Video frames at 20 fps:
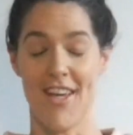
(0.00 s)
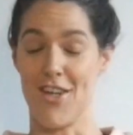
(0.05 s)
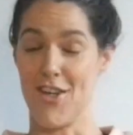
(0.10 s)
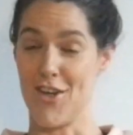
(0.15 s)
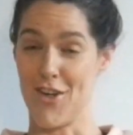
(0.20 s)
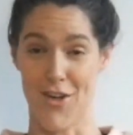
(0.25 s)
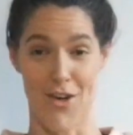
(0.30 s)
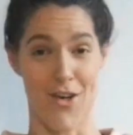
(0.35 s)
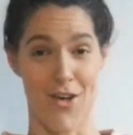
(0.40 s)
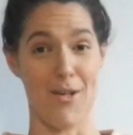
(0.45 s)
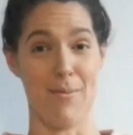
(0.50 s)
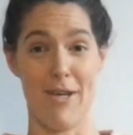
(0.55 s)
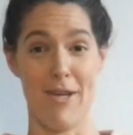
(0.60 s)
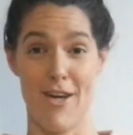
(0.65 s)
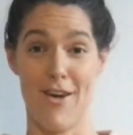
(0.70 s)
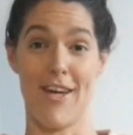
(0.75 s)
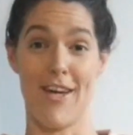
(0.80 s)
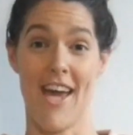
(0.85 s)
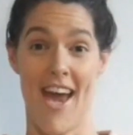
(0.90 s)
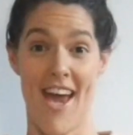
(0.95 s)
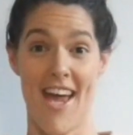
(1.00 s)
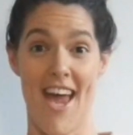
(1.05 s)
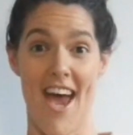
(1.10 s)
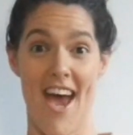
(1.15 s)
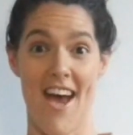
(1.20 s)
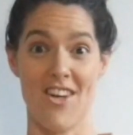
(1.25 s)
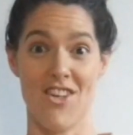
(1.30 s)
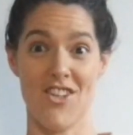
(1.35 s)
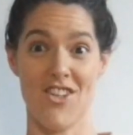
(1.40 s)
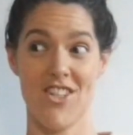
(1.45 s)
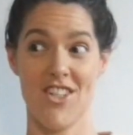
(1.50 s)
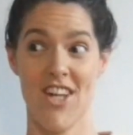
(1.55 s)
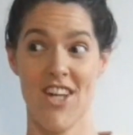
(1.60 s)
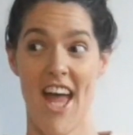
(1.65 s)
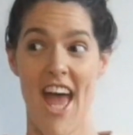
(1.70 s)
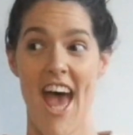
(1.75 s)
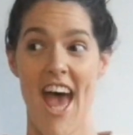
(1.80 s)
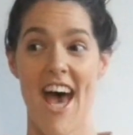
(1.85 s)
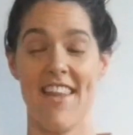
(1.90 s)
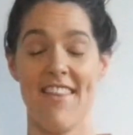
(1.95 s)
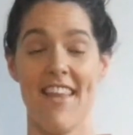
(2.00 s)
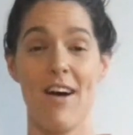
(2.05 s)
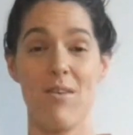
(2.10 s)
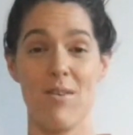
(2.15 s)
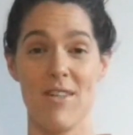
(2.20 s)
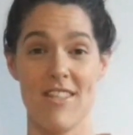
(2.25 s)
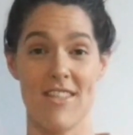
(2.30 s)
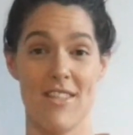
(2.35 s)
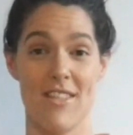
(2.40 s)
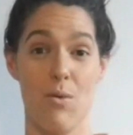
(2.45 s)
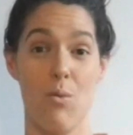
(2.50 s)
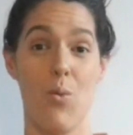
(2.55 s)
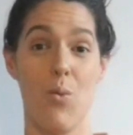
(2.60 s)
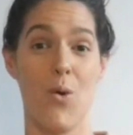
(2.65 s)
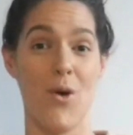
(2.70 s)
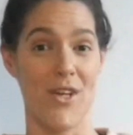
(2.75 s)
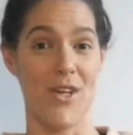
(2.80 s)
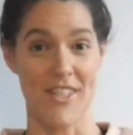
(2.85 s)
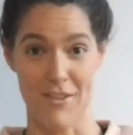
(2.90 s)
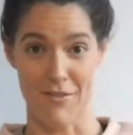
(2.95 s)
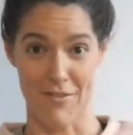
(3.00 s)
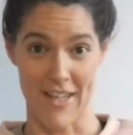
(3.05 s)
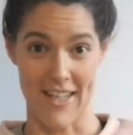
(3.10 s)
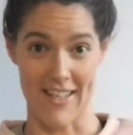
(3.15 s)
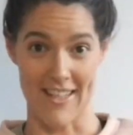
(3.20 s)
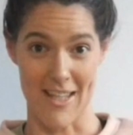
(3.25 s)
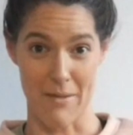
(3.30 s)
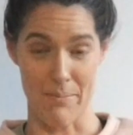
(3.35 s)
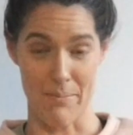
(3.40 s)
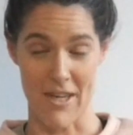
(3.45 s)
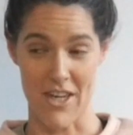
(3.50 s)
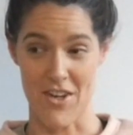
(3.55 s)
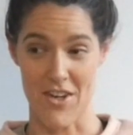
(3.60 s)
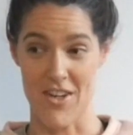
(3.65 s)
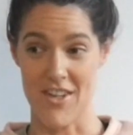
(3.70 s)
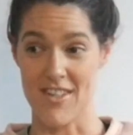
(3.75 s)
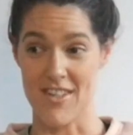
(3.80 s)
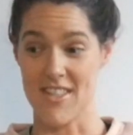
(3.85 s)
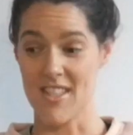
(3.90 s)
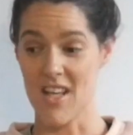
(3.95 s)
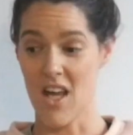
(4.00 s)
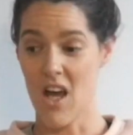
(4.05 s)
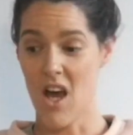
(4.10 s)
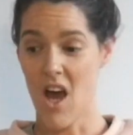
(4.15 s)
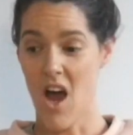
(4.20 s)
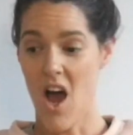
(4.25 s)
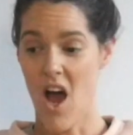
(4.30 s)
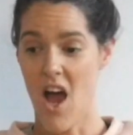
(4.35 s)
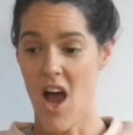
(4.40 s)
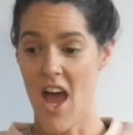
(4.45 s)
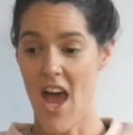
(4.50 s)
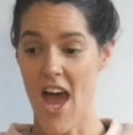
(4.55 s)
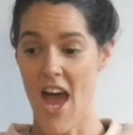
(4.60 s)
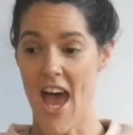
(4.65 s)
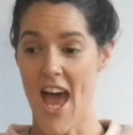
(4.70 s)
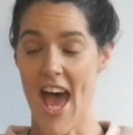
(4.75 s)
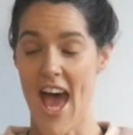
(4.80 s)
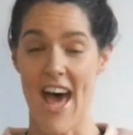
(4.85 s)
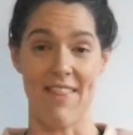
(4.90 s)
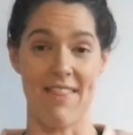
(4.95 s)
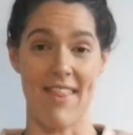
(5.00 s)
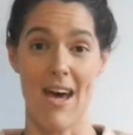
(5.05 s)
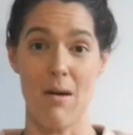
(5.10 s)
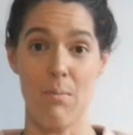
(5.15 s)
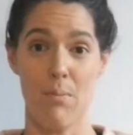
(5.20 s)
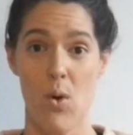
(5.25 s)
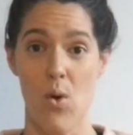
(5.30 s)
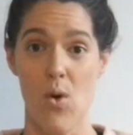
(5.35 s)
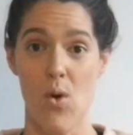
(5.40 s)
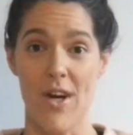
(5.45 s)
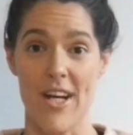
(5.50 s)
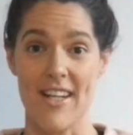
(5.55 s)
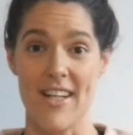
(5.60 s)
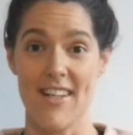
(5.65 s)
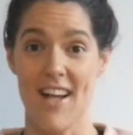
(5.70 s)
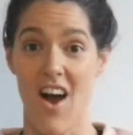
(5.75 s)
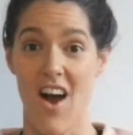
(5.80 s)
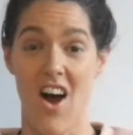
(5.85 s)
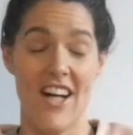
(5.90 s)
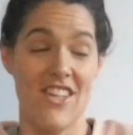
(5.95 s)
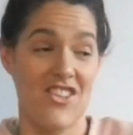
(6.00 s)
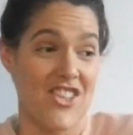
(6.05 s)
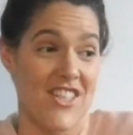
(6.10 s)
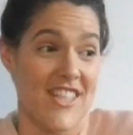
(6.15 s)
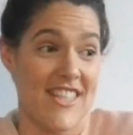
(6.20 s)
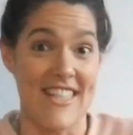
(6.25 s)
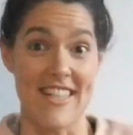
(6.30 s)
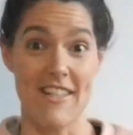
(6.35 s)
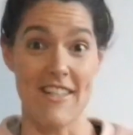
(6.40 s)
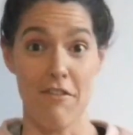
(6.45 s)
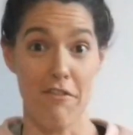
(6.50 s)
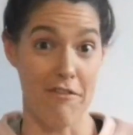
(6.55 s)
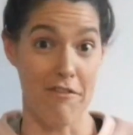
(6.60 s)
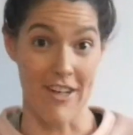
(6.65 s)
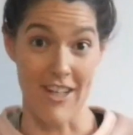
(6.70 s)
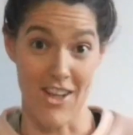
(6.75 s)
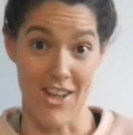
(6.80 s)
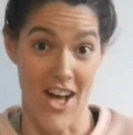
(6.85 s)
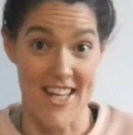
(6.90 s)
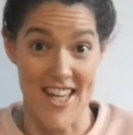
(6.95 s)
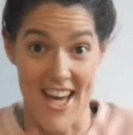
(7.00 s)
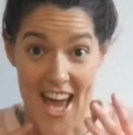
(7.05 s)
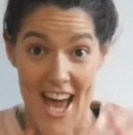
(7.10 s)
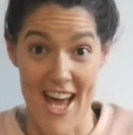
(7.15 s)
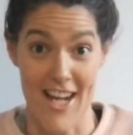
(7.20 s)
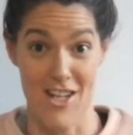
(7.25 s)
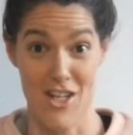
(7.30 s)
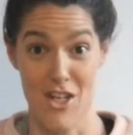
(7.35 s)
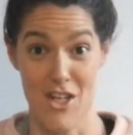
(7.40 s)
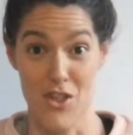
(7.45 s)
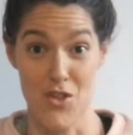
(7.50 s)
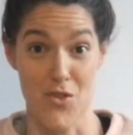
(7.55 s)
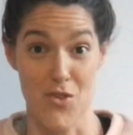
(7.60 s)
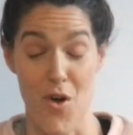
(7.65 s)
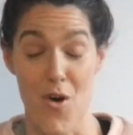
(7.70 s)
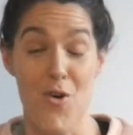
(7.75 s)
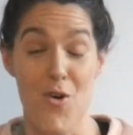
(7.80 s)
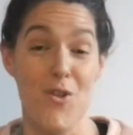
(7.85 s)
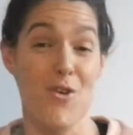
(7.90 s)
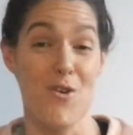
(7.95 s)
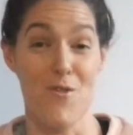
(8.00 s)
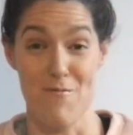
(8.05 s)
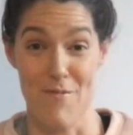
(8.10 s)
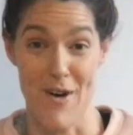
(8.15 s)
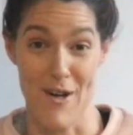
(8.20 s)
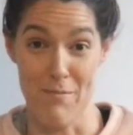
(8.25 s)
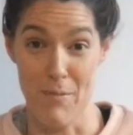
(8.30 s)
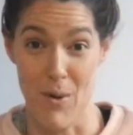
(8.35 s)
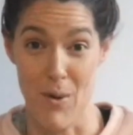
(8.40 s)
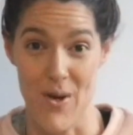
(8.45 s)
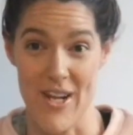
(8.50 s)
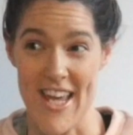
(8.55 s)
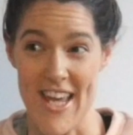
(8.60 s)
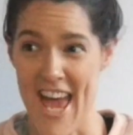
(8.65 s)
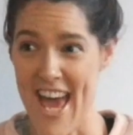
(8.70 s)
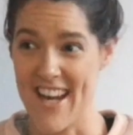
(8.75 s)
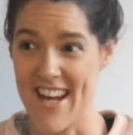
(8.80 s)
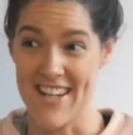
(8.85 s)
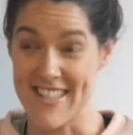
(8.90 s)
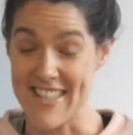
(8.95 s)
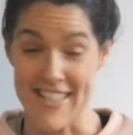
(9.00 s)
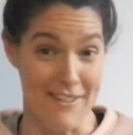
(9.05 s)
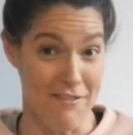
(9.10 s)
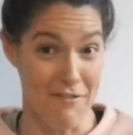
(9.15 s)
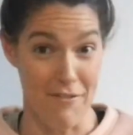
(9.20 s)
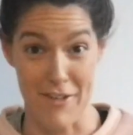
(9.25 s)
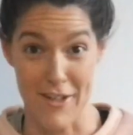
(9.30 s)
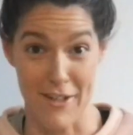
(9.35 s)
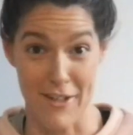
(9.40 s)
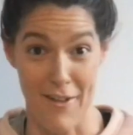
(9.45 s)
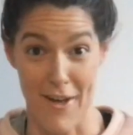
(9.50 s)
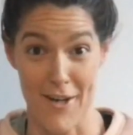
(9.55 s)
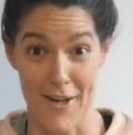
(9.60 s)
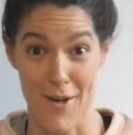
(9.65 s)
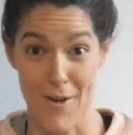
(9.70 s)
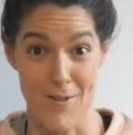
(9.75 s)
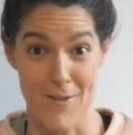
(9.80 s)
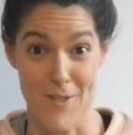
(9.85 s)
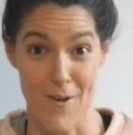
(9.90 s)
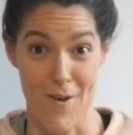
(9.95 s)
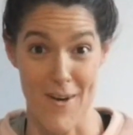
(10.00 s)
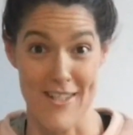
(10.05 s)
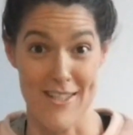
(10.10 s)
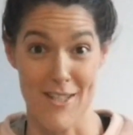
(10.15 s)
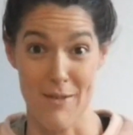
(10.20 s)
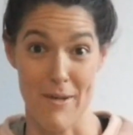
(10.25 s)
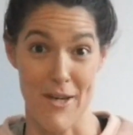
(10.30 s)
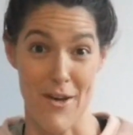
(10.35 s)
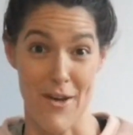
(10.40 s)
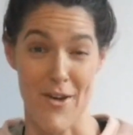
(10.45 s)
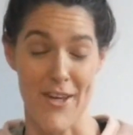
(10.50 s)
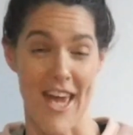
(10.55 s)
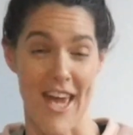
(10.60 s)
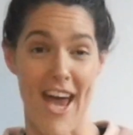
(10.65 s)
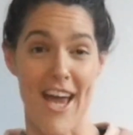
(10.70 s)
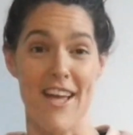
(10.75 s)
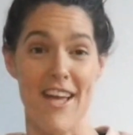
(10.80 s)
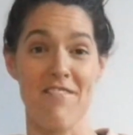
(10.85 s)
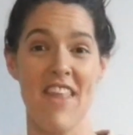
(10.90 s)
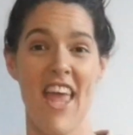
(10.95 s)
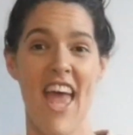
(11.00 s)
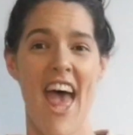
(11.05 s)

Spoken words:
you're gonna be okay, Ash. And that was the worst feeling, because at that point, I just didn't feel like I had control of my body, and I didn't feel like I was going to be okay.